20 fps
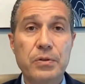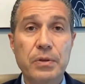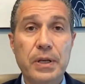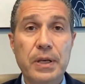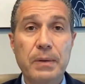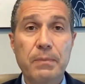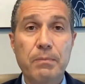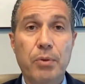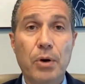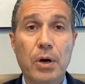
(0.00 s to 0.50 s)
You
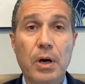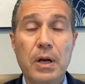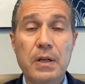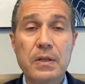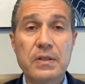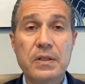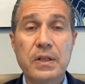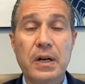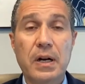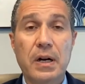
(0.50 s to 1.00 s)
get
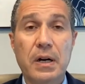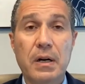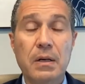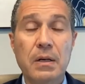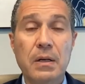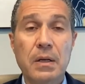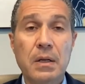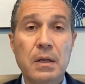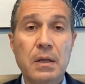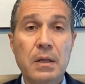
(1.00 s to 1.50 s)
balls that
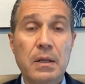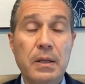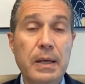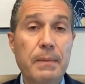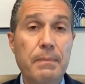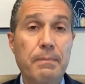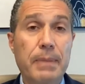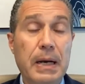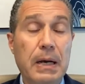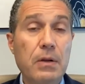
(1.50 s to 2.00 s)
are
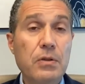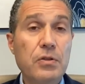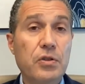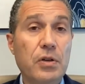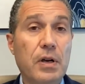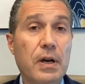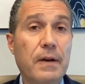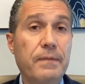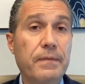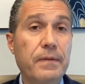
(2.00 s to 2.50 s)
that bounce
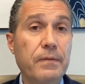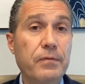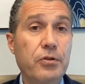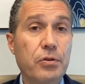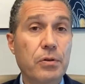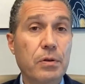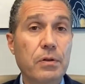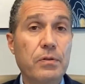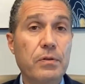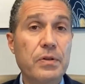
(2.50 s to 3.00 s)
off of
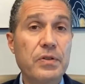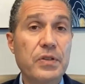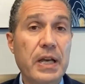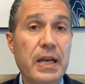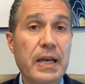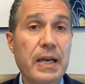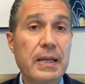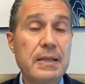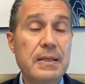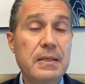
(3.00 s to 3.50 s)
children's
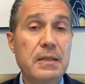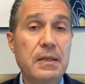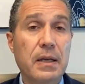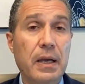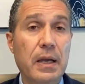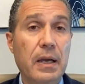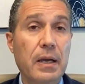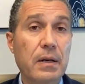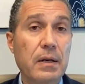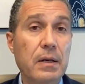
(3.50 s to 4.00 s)
heads
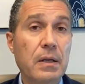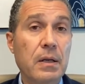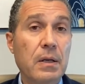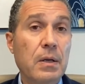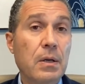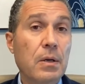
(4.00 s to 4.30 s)
and